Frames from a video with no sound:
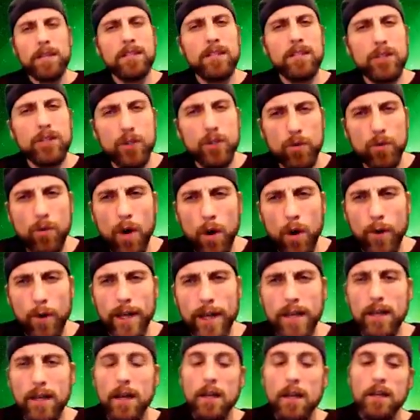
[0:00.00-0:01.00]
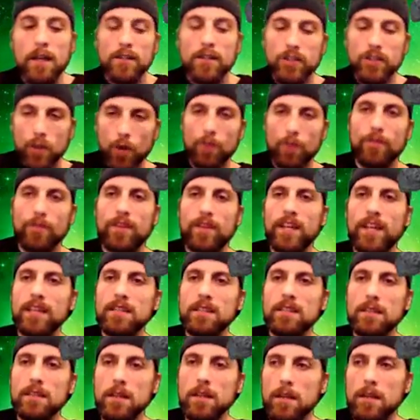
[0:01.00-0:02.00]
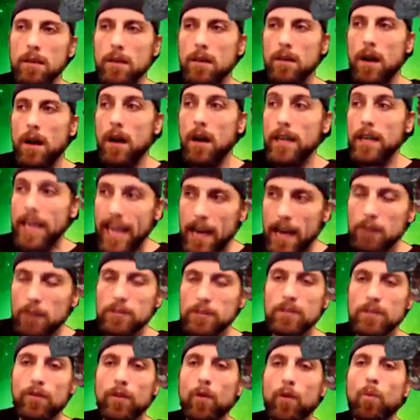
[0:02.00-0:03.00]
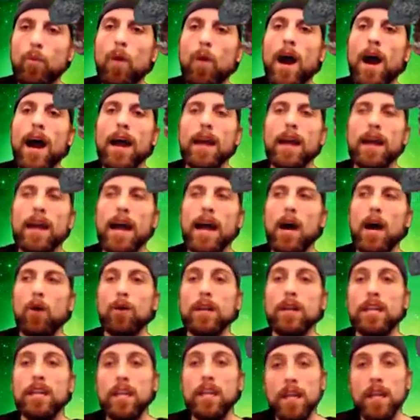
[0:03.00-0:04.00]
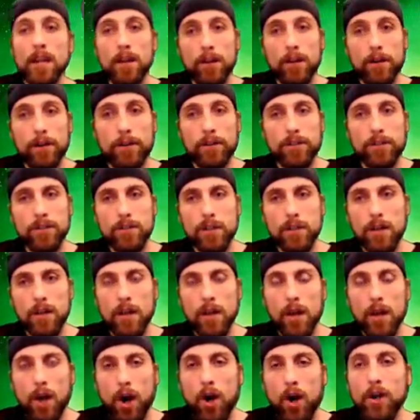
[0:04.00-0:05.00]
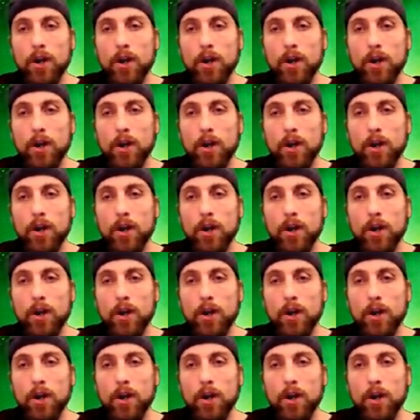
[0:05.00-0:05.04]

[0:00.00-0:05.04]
it's growing. So this accounts for why our years are